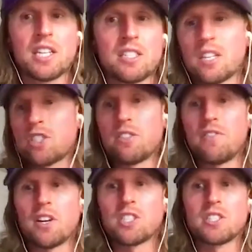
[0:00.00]
Essentially
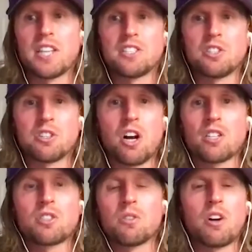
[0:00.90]
functions as your
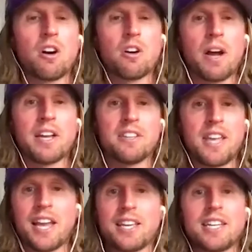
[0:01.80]
Costco card, right? You
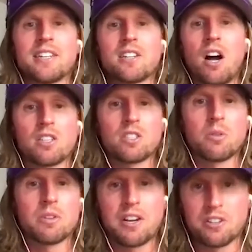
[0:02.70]
can't get into Costco
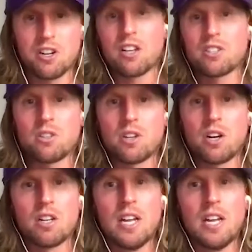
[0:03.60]
without your Costco card.